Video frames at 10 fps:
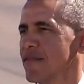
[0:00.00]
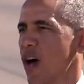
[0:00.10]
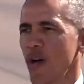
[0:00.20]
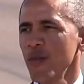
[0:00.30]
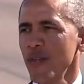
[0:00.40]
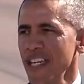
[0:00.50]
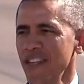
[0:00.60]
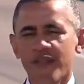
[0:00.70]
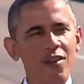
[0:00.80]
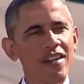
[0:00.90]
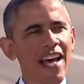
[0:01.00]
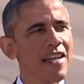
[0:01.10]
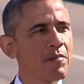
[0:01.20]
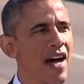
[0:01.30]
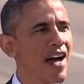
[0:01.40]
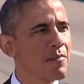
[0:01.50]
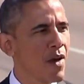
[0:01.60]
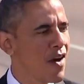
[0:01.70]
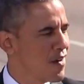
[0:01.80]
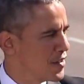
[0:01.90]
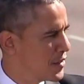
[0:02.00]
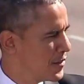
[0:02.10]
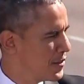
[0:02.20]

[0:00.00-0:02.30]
all you need for a night behind bars.